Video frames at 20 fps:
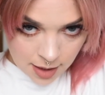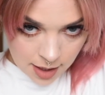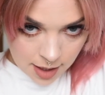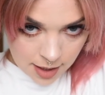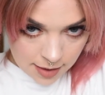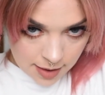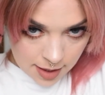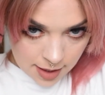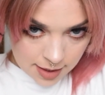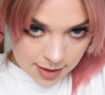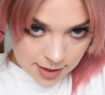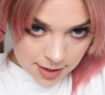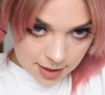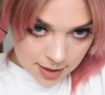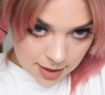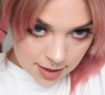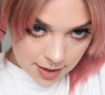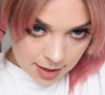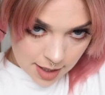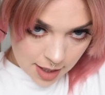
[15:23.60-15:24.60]
And
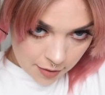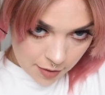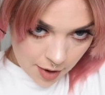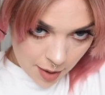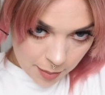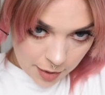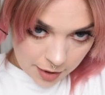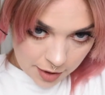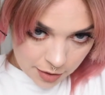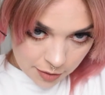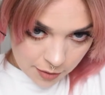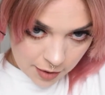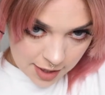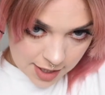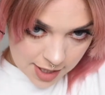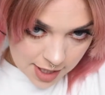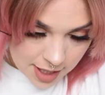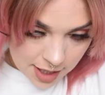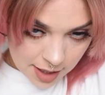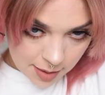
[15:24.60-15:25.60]
this, I wrap it 3
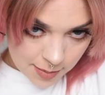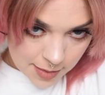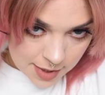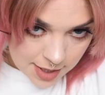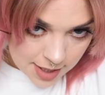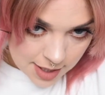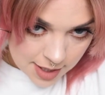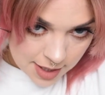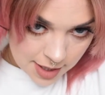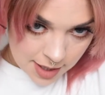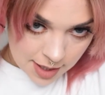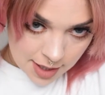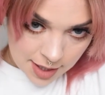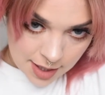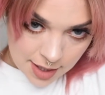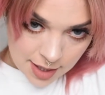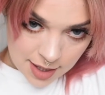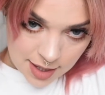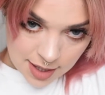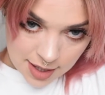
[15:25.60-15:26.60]
times.
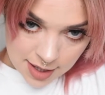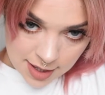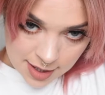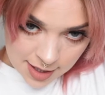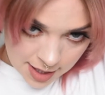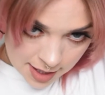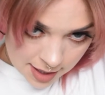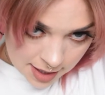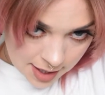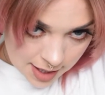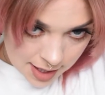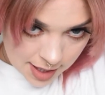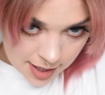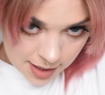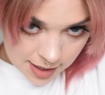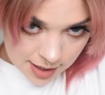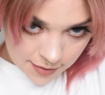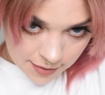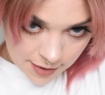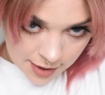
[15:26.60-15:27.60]
And then
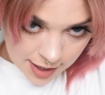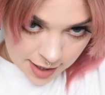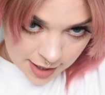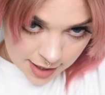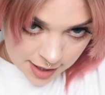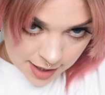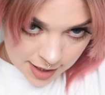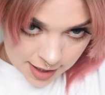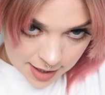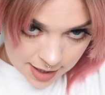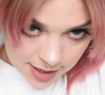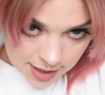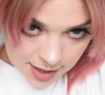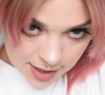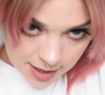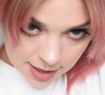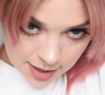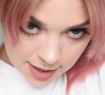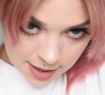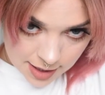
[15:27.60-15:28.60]
I divide it
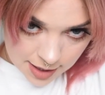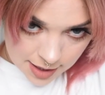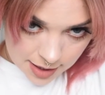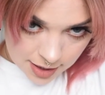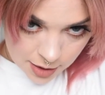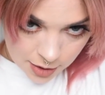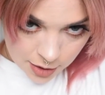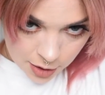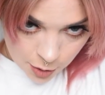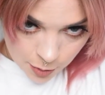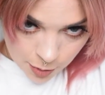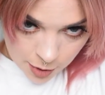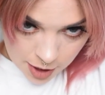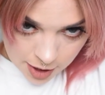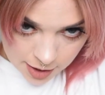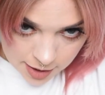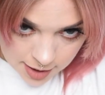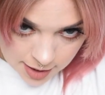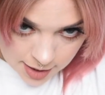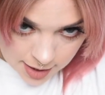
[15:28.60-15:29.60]
to 2
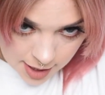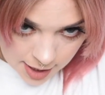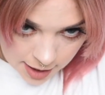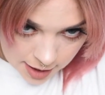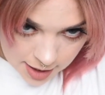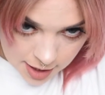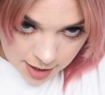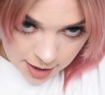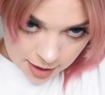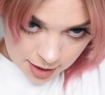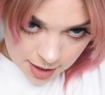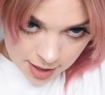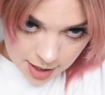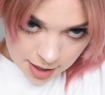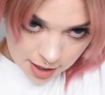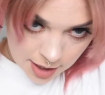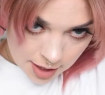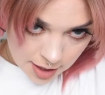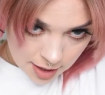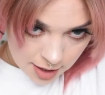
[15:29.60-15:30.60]
parts, tug, tug,
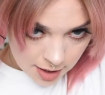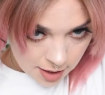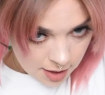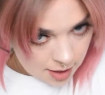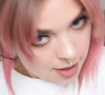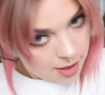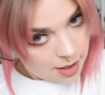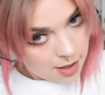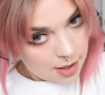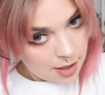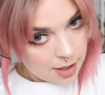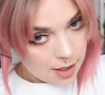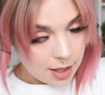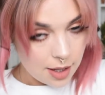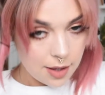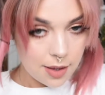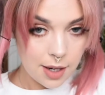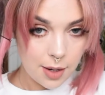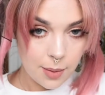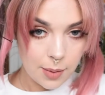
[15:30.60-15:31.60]
tug.
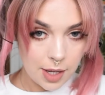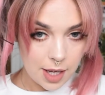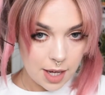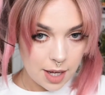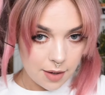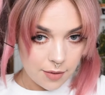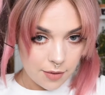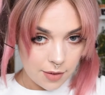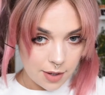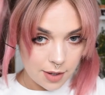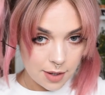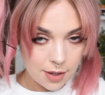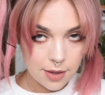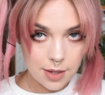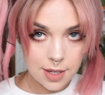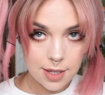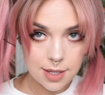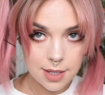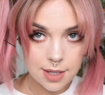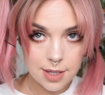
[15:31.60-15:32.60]
And there we have
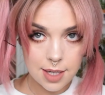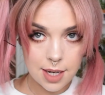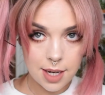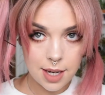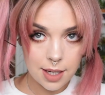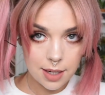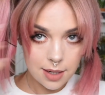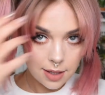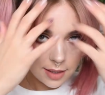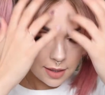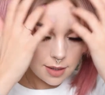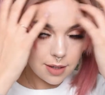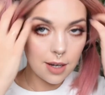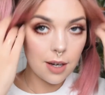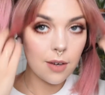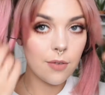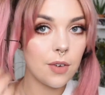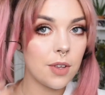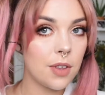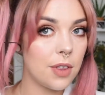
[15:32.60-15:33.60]
this side
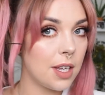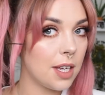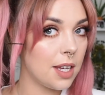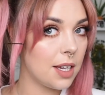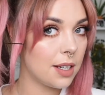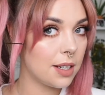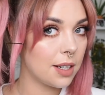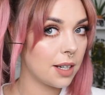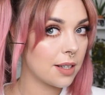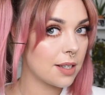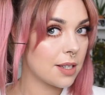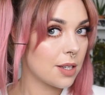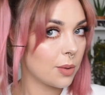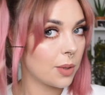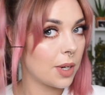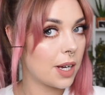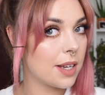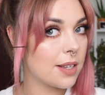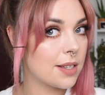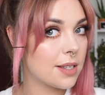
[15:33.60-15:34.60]
of the not so
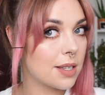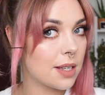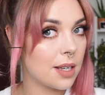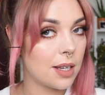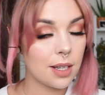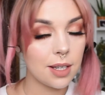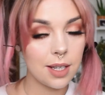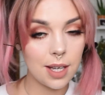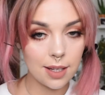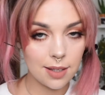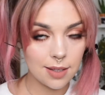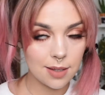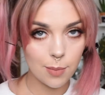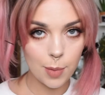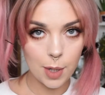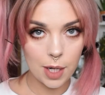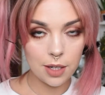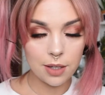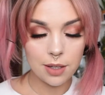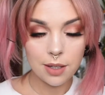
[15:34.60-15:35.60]
nice yet
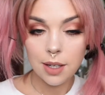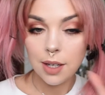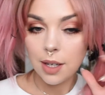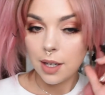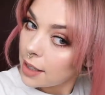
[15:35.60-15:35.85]
bun.